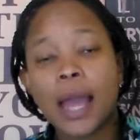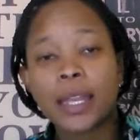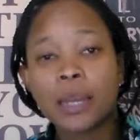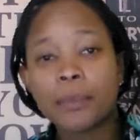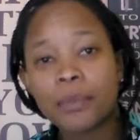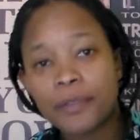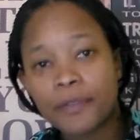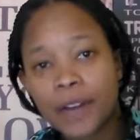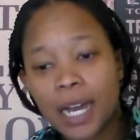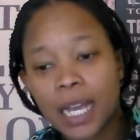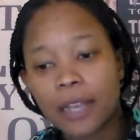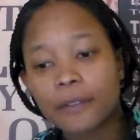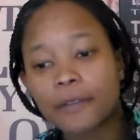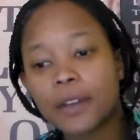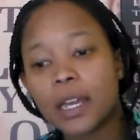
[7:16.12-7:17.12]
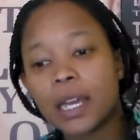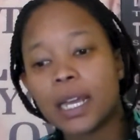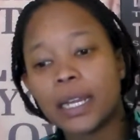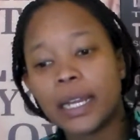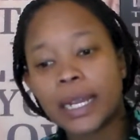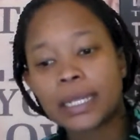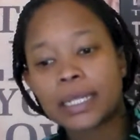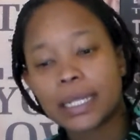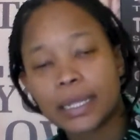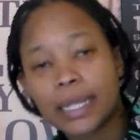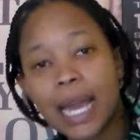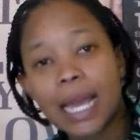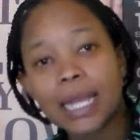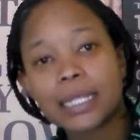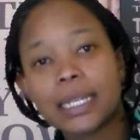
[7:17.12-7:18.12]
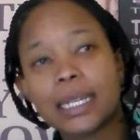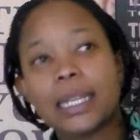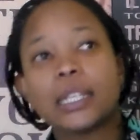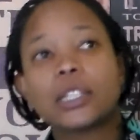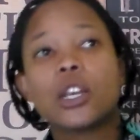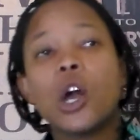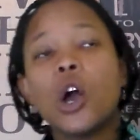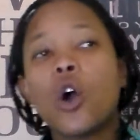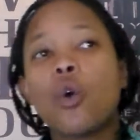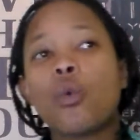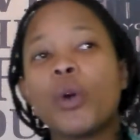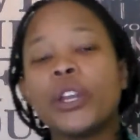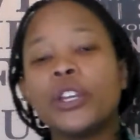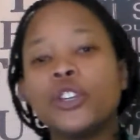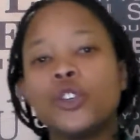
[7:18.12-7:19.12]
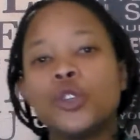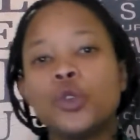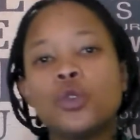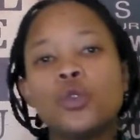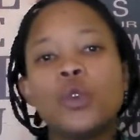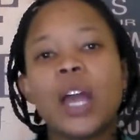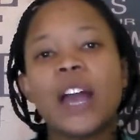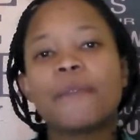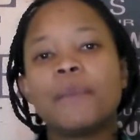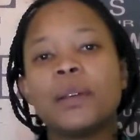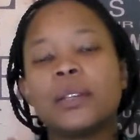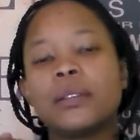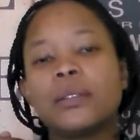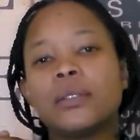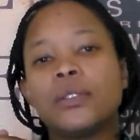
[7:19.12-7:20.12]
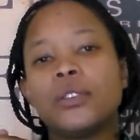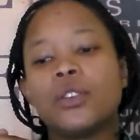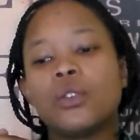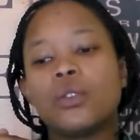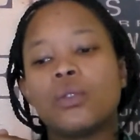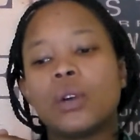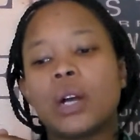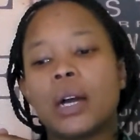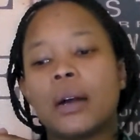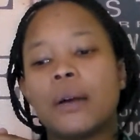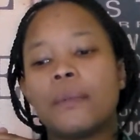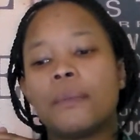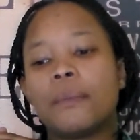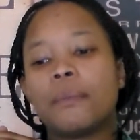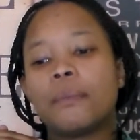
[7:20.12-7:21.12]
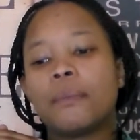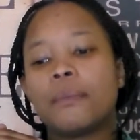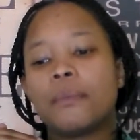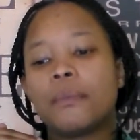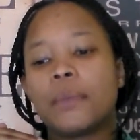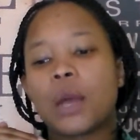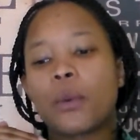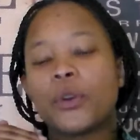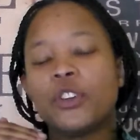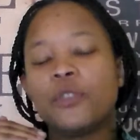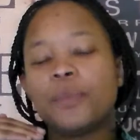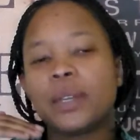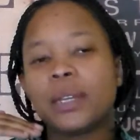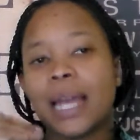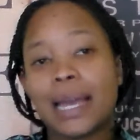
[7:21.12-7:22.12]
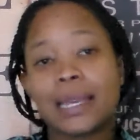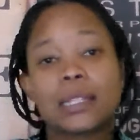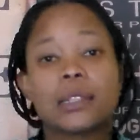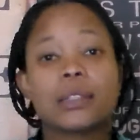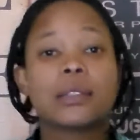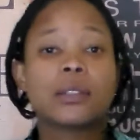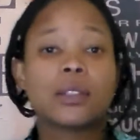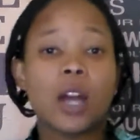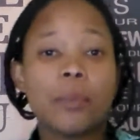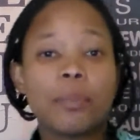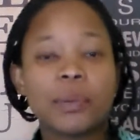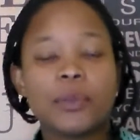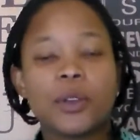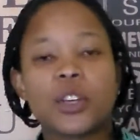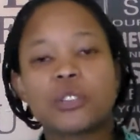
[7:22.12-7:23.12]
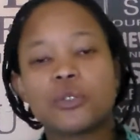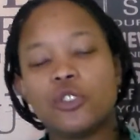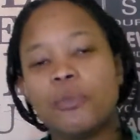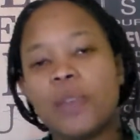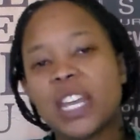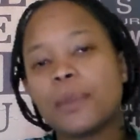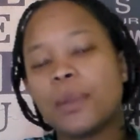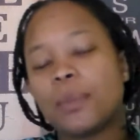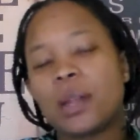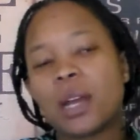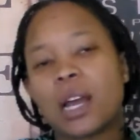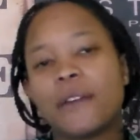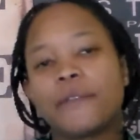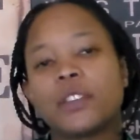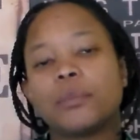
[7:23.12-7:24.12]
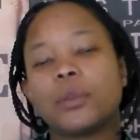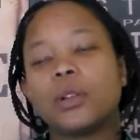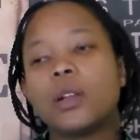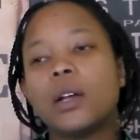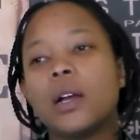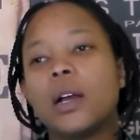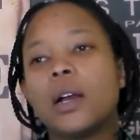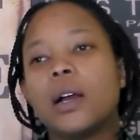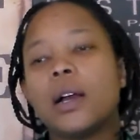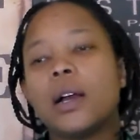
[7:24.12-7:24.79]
And number 5, linked to that, is when you have been, like when you've been asked to stop because you're making people uncomfortable,